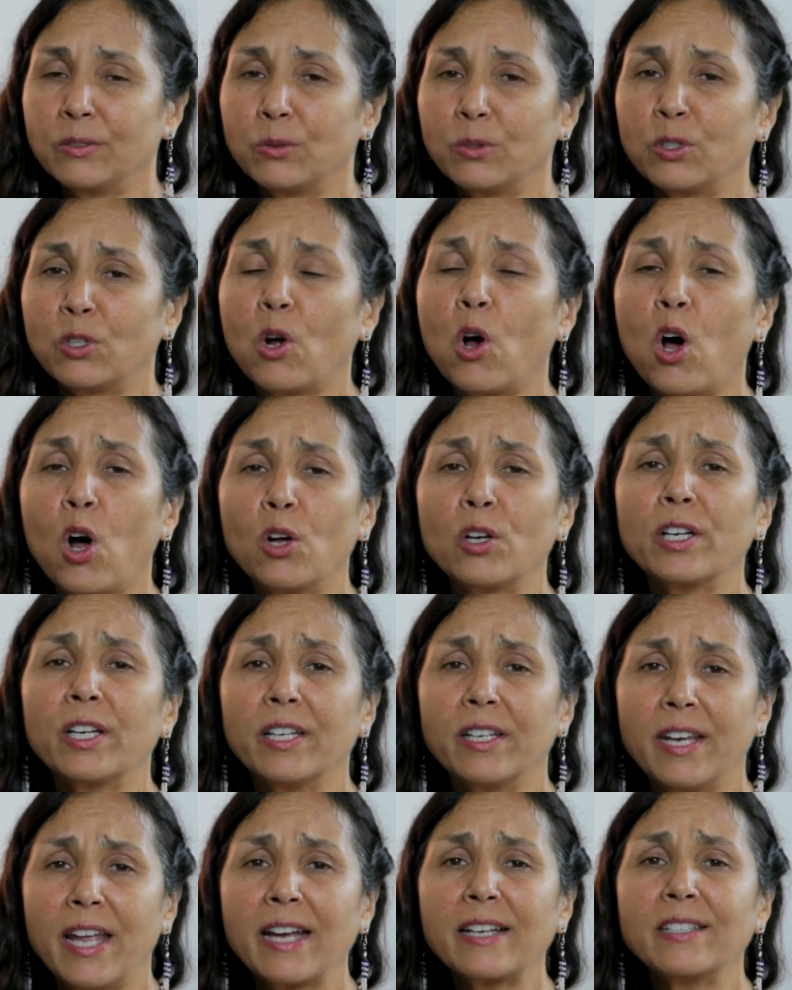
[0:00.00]
We're all
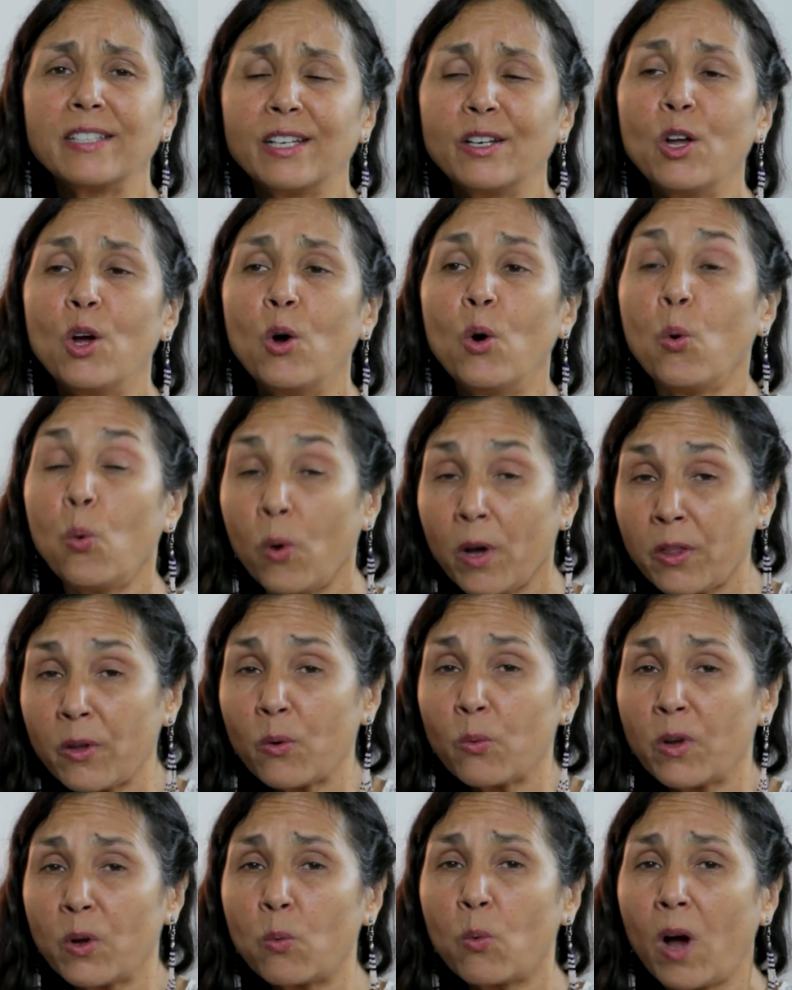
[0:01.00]
connected,
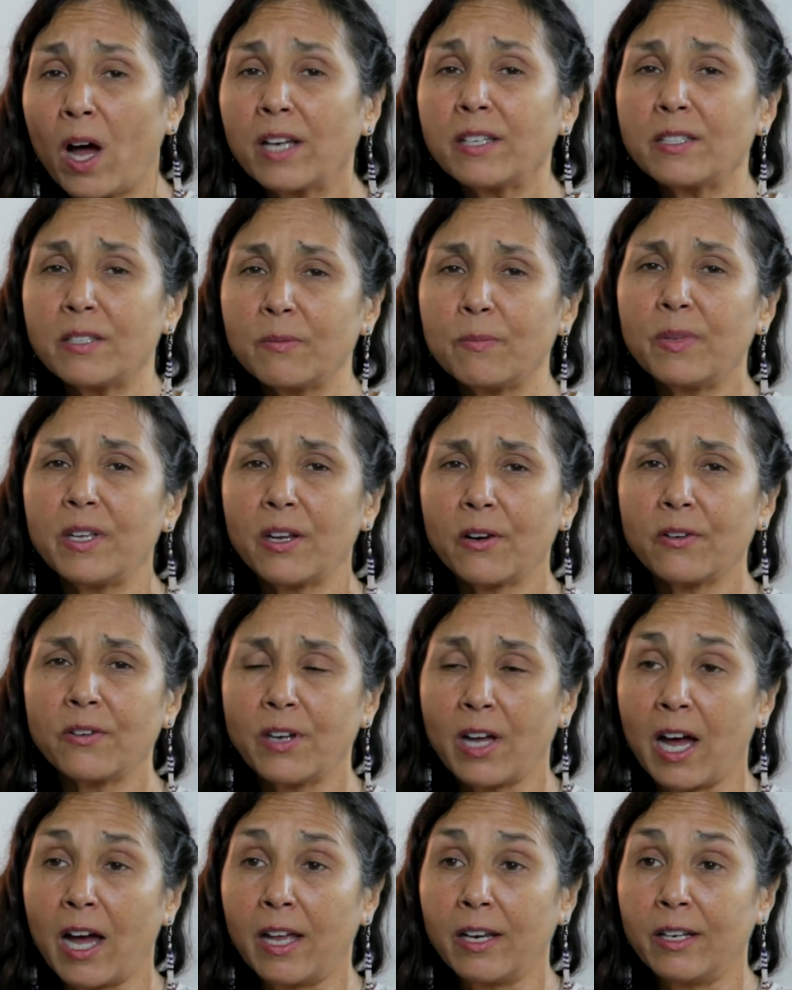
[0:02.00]
whether we want to be or
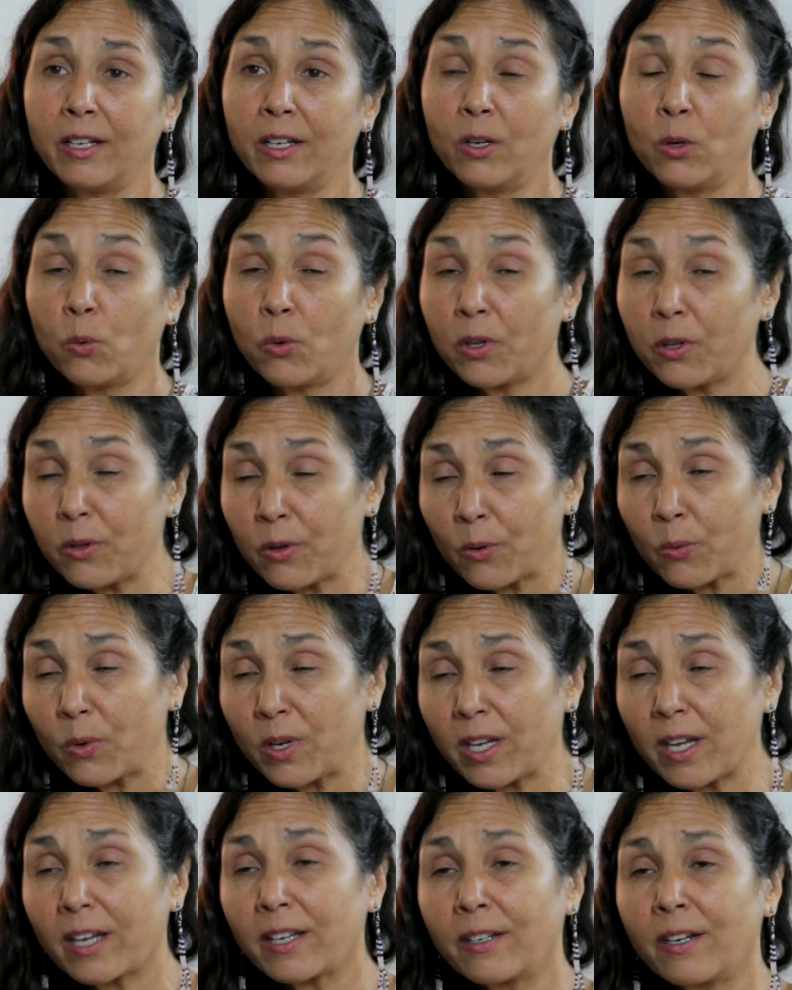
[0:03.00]
not, whether
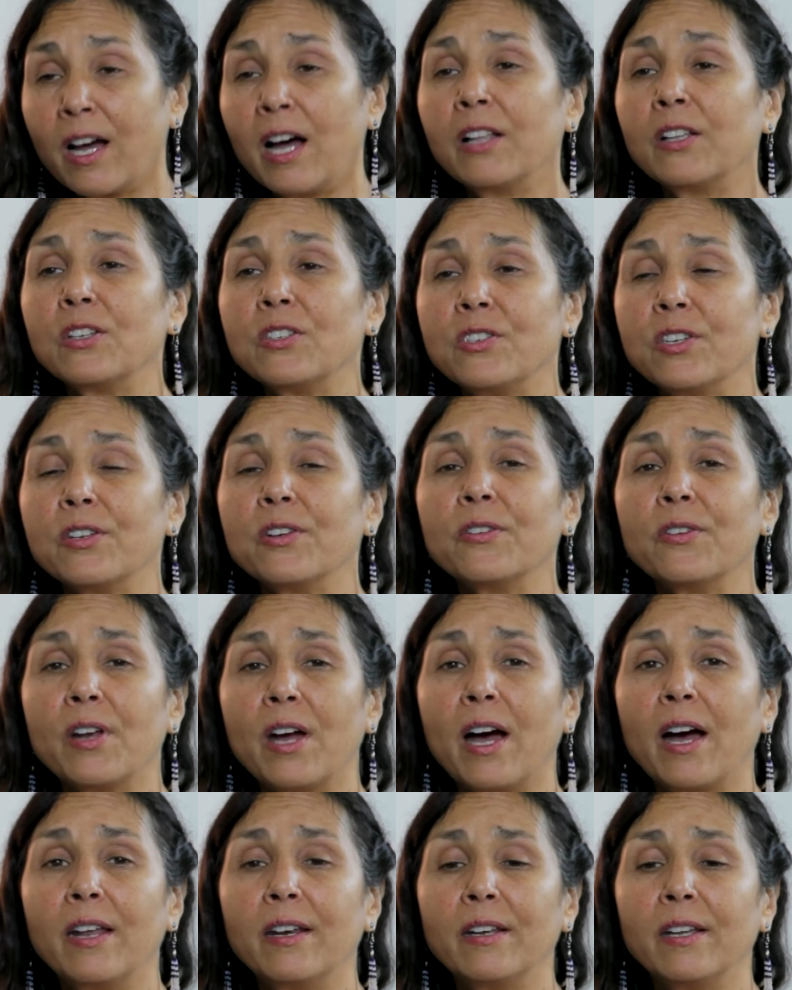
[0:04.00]
we acknowledge it or
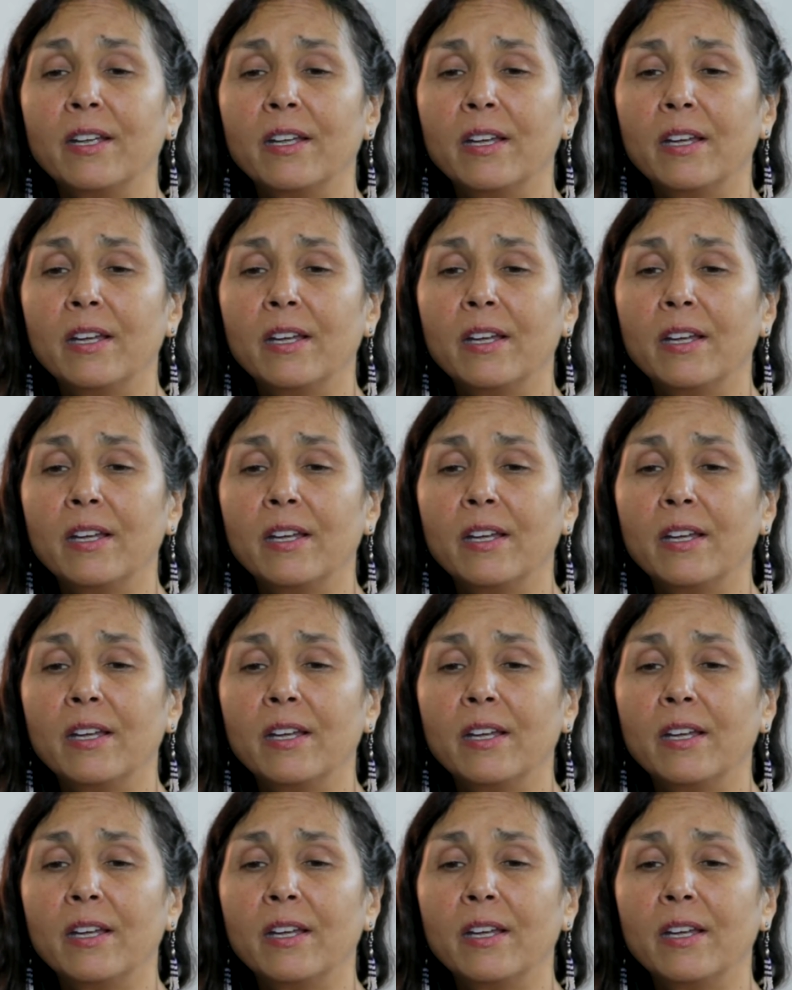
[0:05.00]
not.